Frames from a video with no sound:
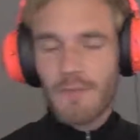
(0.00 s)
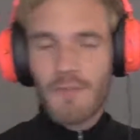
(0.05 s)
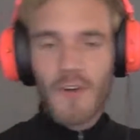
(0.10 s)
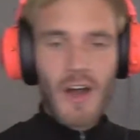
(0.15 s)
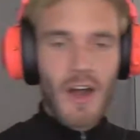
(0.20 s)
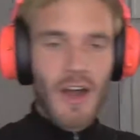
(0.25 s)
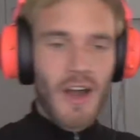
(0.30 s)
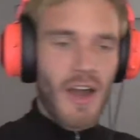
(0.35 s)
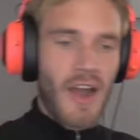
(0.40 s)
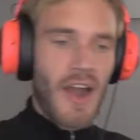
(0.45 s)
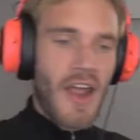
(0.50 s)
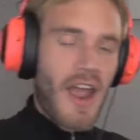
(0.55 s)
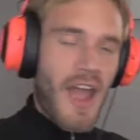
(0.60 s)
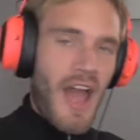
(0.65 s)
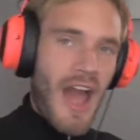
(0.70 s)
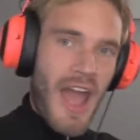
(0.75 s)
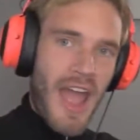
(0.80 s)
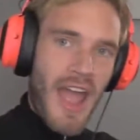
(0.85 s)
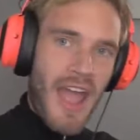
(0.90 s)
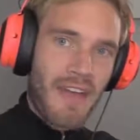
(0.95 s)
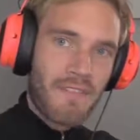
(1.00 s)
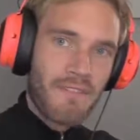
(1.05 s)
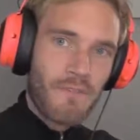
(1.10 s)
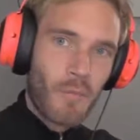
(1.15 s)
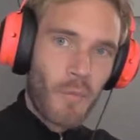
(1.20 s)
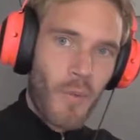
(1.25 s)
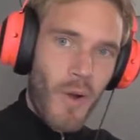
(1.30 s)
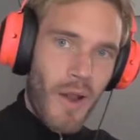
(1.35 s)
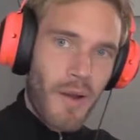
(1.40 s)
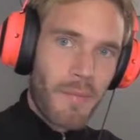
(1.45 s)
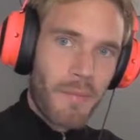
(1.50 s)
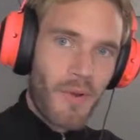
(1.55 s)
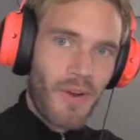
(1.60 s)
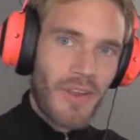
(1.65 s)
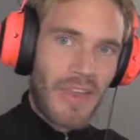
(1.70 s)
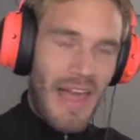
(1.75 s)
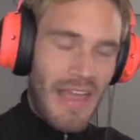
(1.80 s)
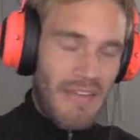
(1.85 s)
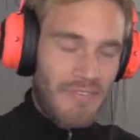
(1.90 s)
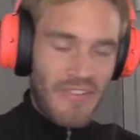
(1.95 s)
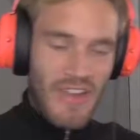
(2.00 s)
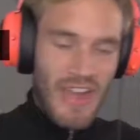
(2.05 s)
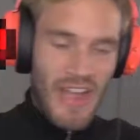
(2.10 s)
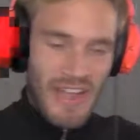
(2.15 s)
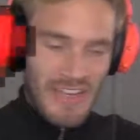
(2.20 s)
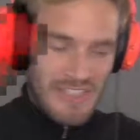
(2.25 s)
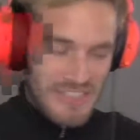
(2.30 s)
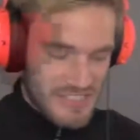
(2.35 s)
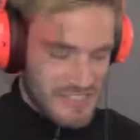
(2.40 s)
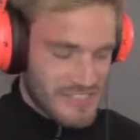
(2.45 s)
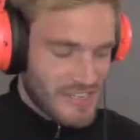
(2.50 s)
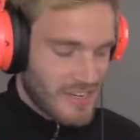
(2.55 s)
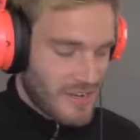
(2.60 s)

far, I have one more life, guys.